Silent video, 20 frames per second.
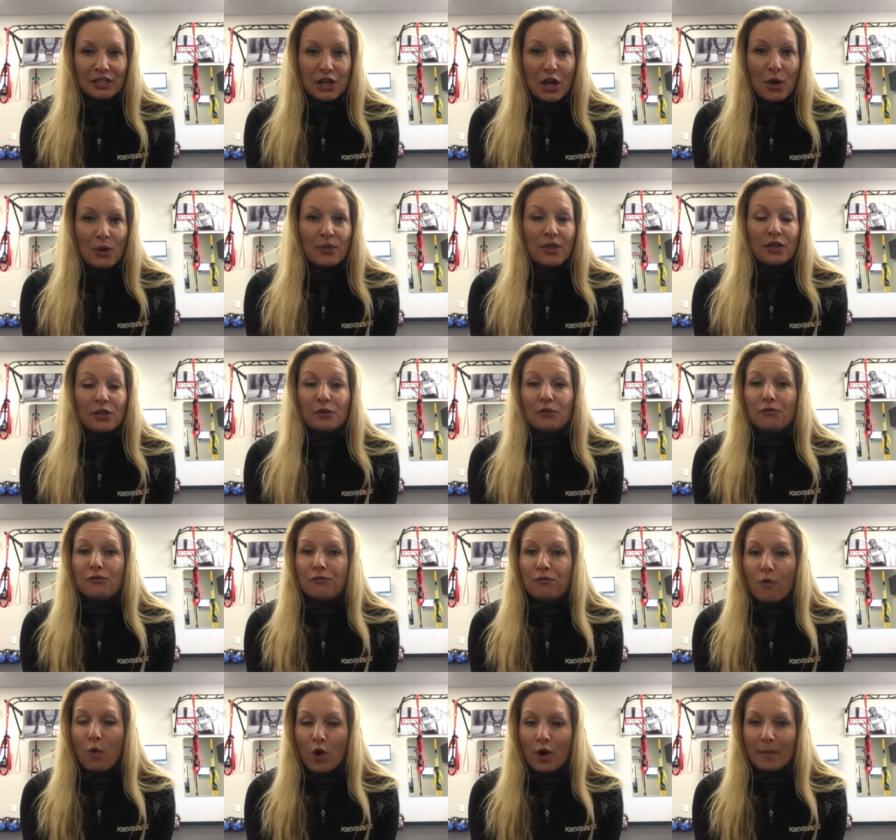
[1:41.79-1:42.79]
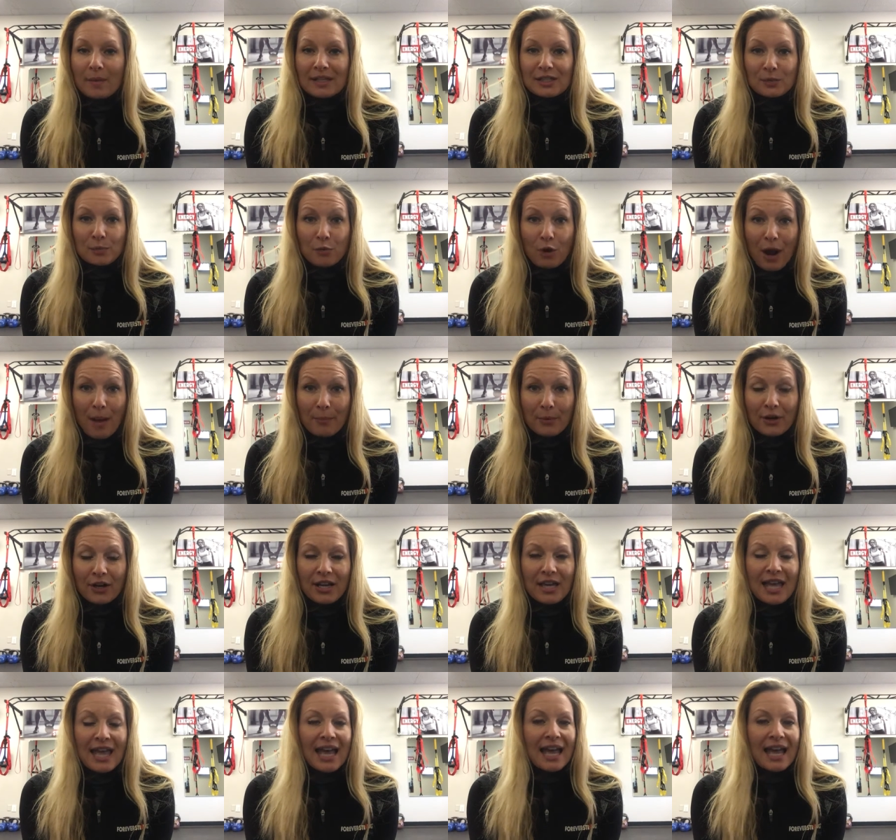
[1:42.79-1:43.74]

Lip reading: know that your form is proper